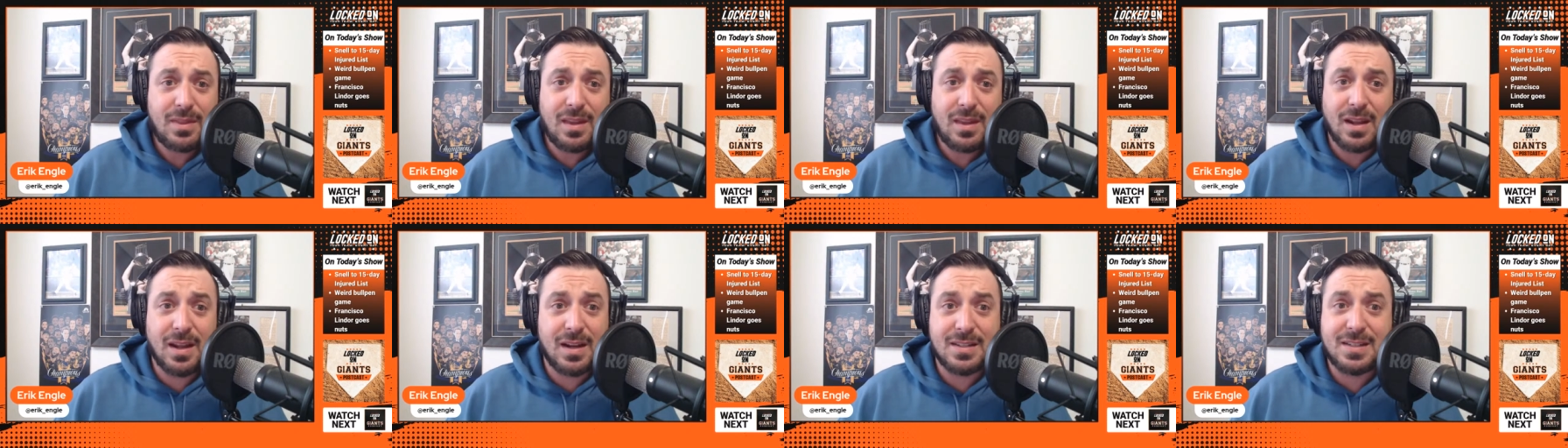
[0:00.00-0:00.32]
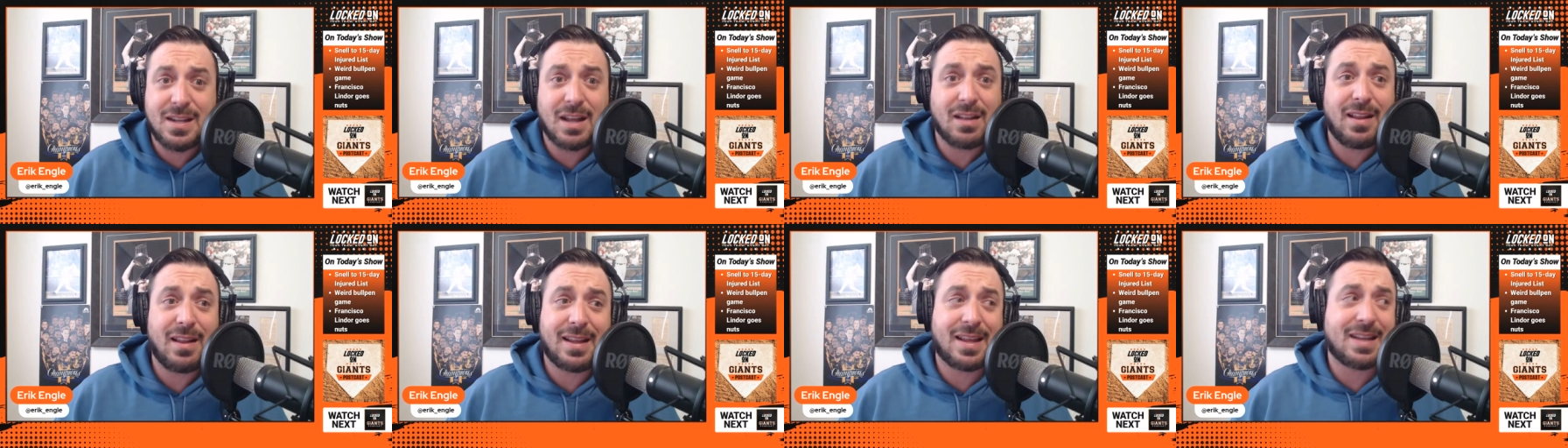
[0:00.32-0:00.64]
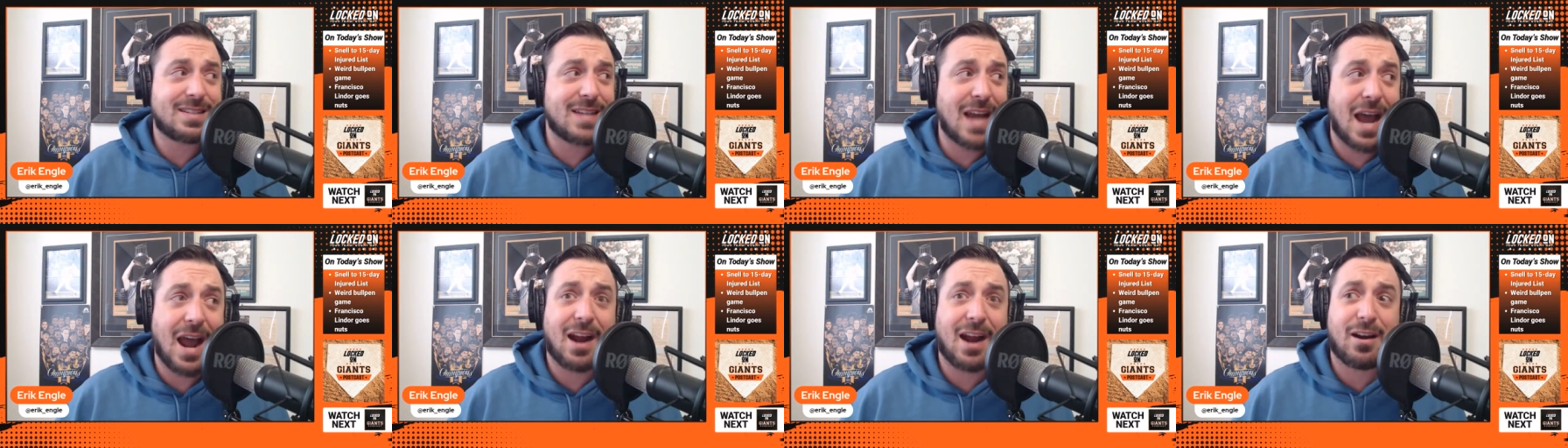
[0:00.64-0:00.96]
until I get
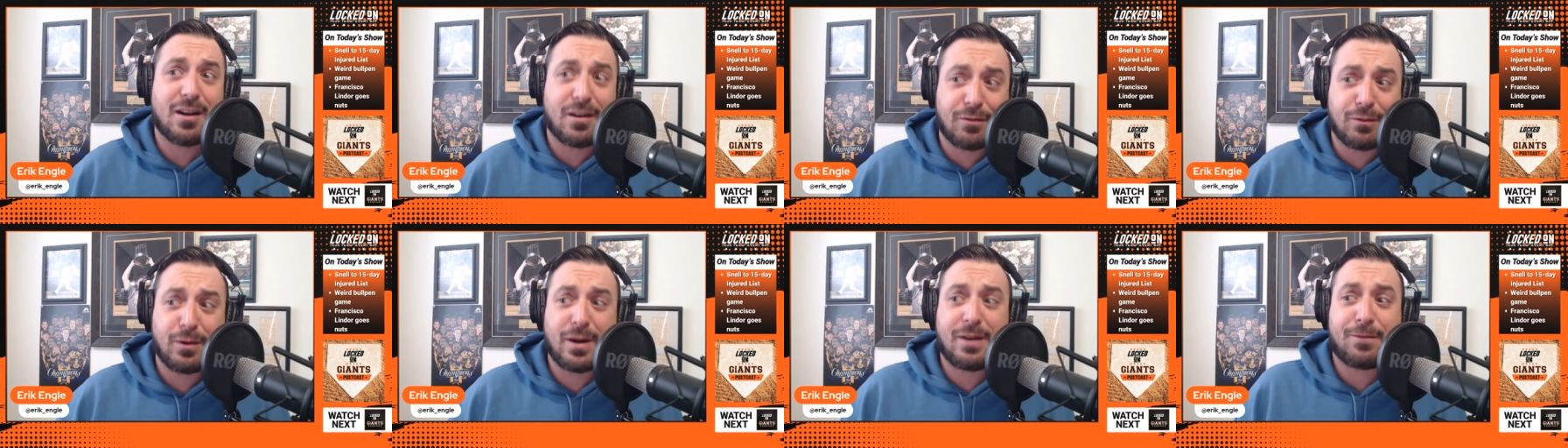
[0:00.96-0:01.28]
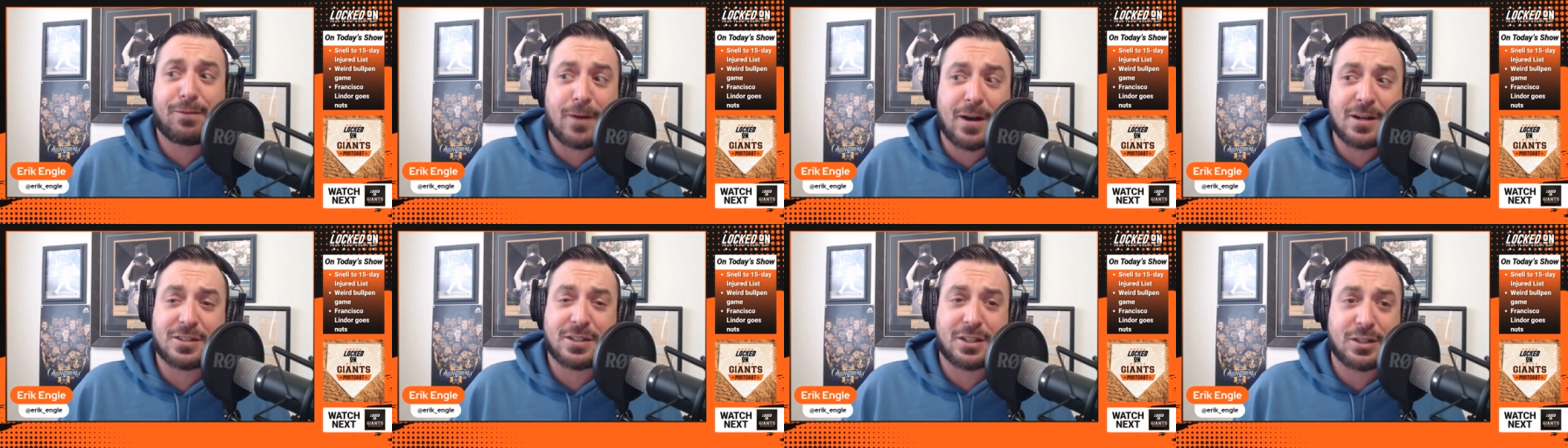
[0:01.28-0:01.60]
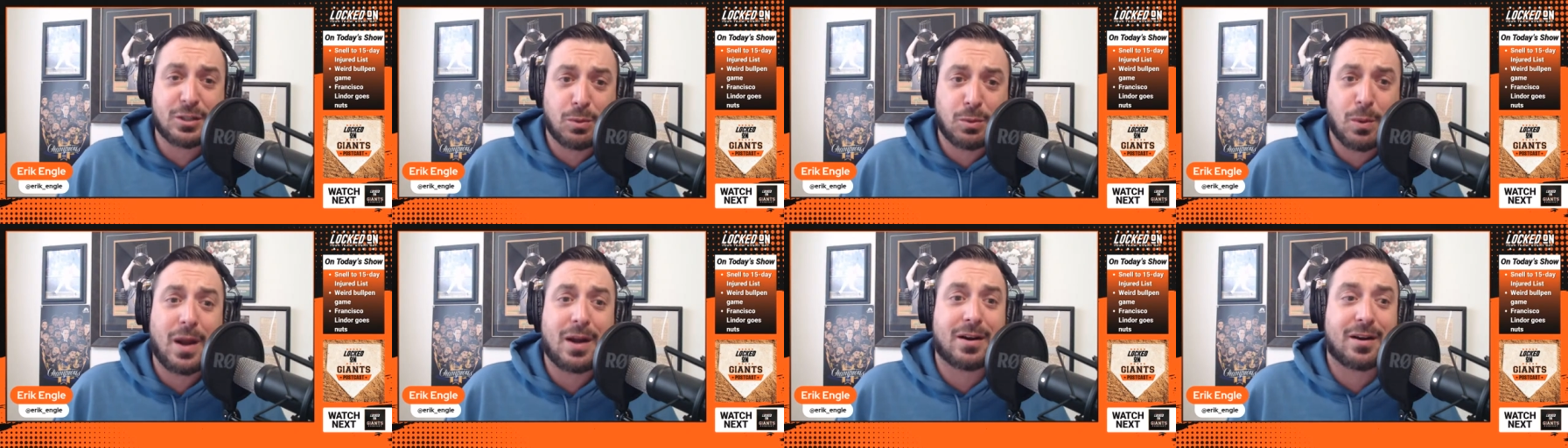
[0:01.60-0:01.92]
tired of refreshing
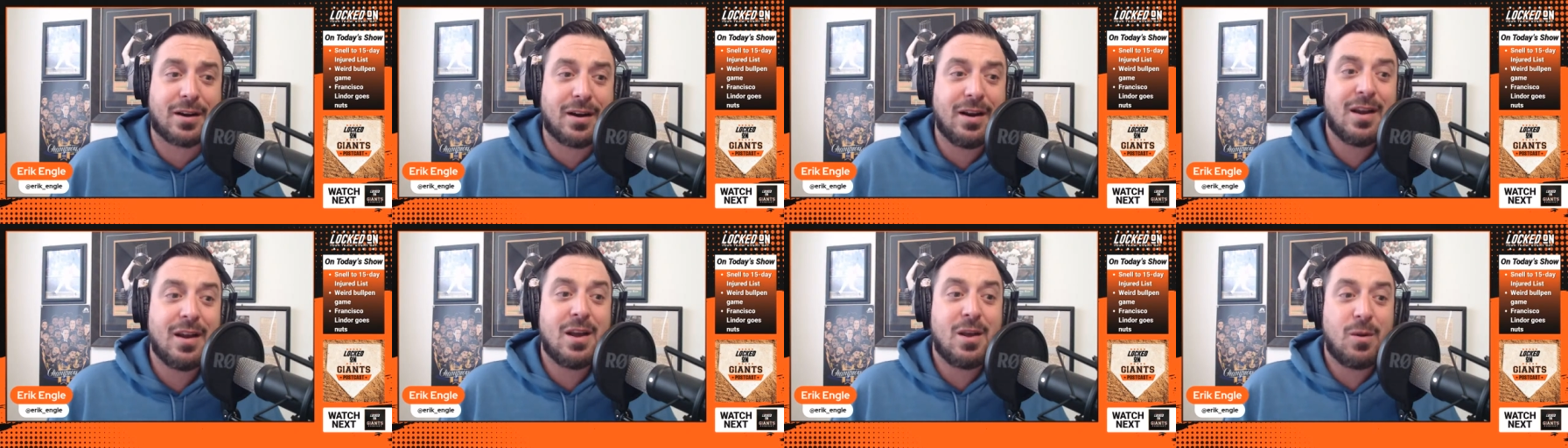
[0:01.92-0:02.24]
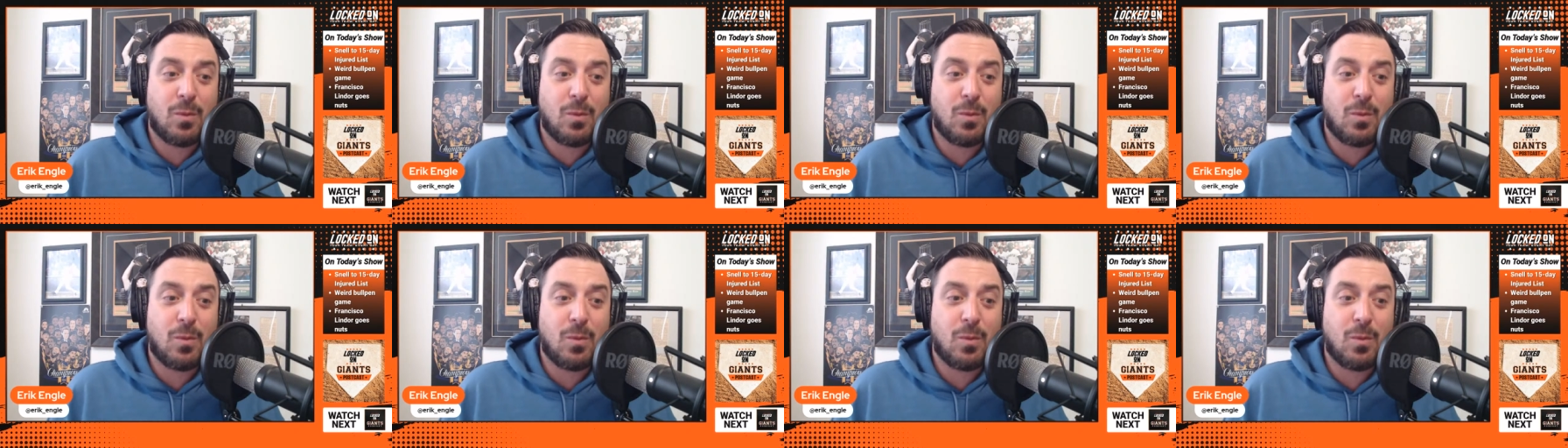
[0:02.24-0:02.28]
Twitter,